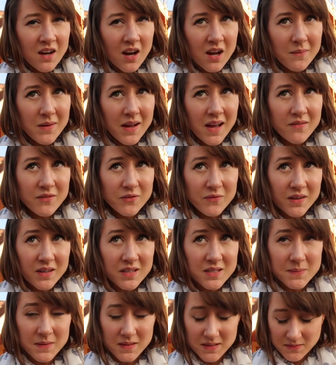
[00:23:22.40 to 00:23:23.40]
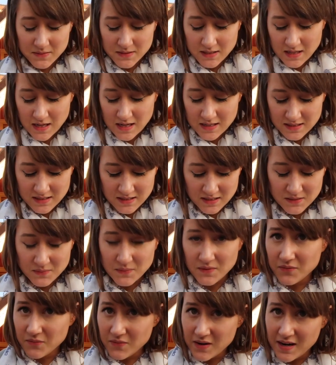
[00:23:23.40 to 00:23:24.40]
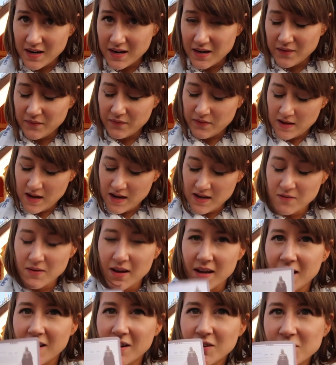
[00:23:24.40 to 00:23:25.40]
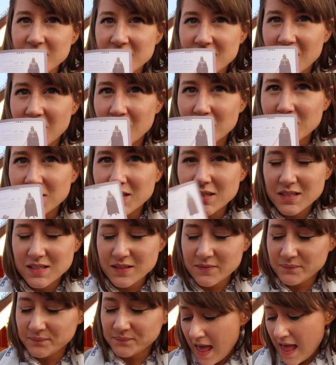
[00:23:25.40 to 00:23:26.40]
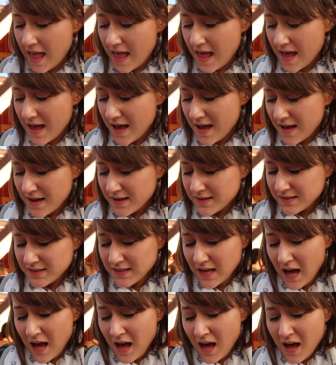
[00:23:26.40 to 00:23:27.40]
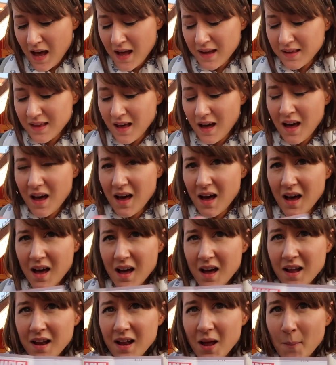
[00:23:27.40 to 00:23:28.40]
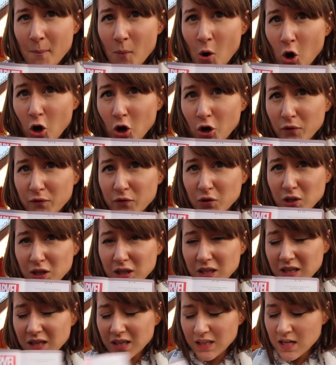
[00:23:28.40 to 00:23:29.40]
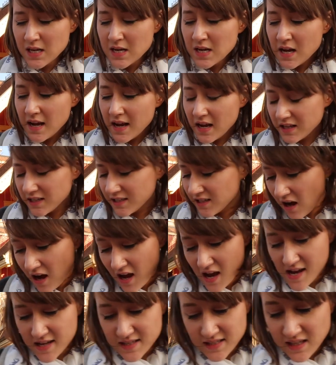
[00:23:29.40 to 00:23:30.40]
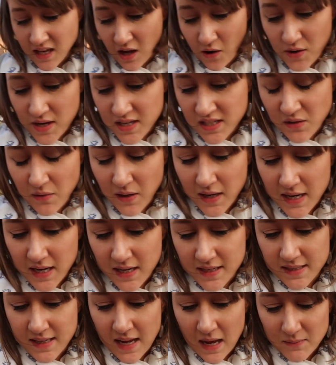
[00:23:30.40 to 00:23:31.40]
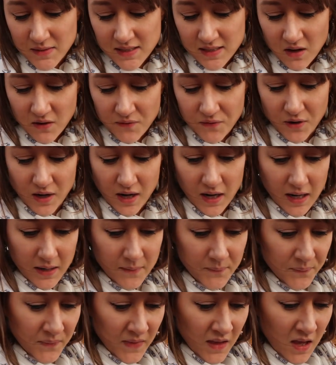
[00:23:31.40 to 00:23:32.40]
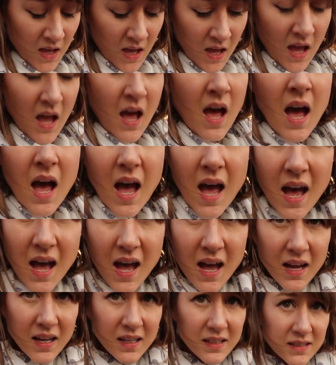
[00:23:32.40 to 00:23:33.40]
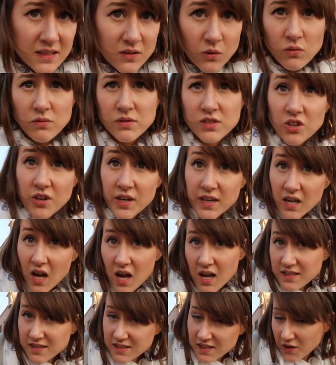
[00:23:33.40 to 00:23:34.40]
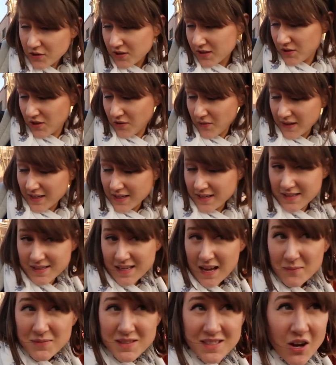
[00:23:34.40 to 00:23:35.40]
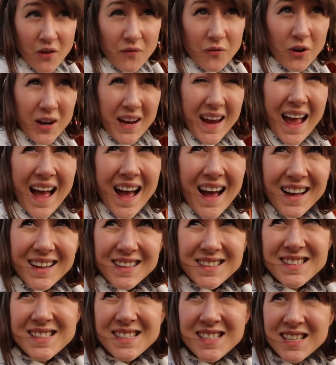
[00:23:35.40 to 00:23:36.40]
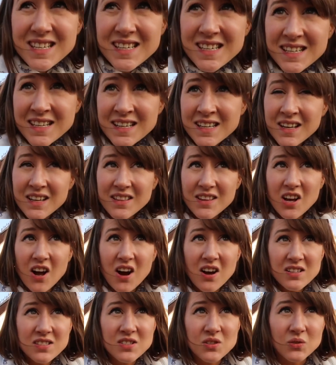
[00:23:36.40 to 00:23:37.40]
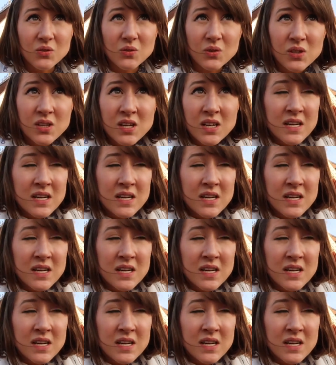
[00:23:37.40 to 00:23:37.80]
I might have a fast pass which clashes with the rave. Anyway, I got Star Wars and I got Marvel. Guys, the only two I need is Camp Discovery and, oh sorry guys, the only two I need is Camp Discovery and the castle.